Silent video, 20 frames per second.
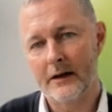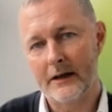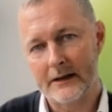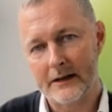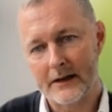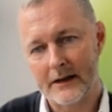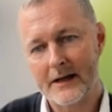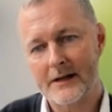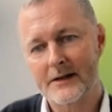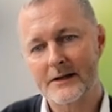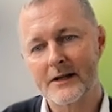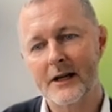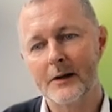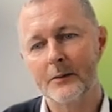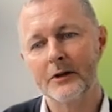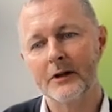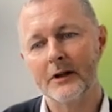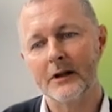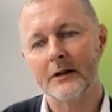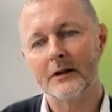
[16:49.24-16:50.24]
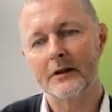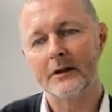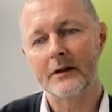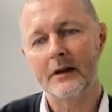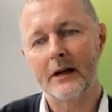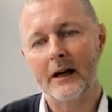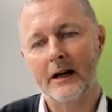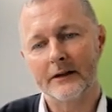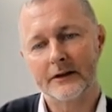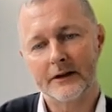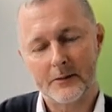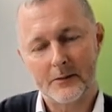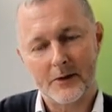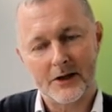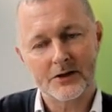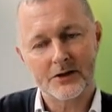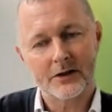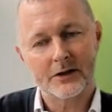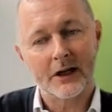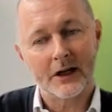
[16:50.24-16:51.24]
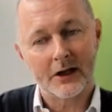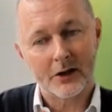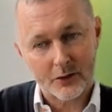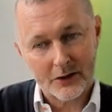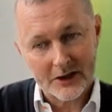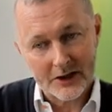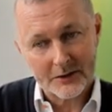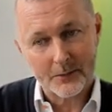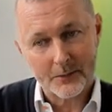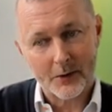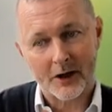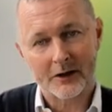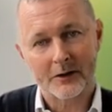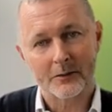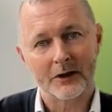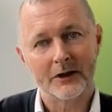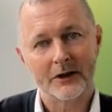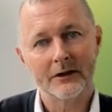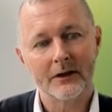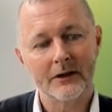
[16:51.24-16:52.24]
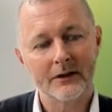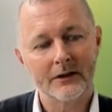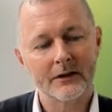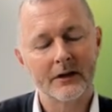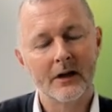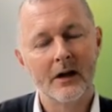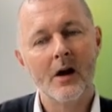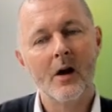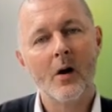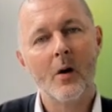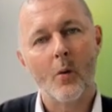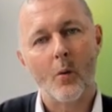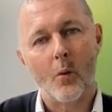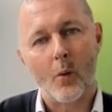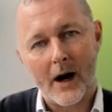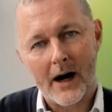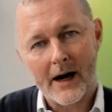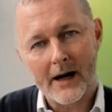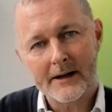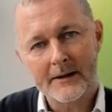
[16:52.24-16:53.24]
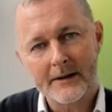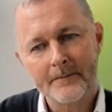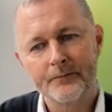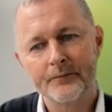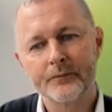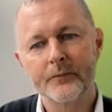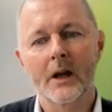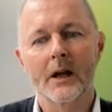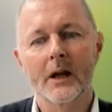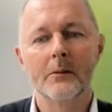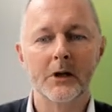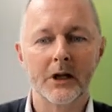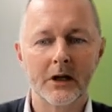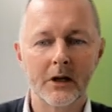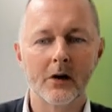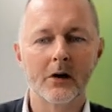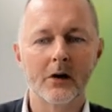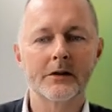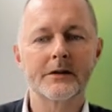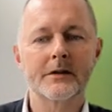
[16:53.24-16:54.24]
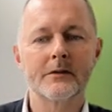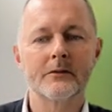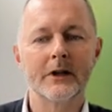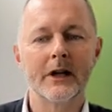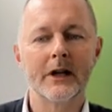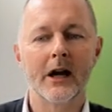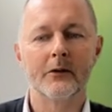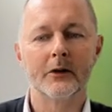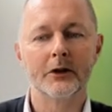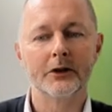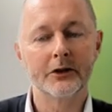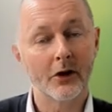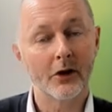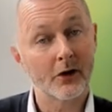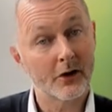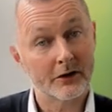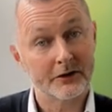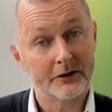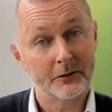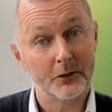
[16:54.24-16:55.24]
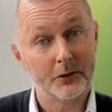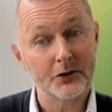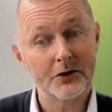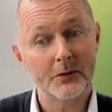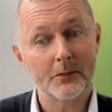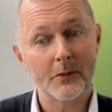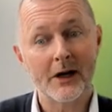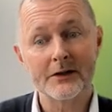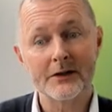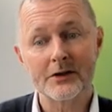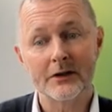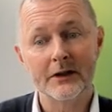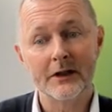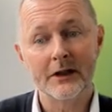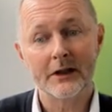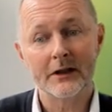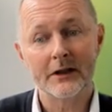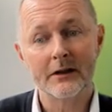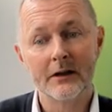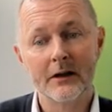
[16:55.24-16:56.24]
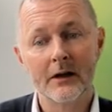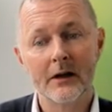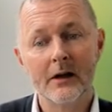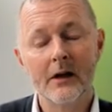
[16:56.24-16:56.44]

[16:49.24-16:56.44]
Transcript: in the next steps is, as I mentioned, increase product business. Why? Because we have a strong contribution margin here.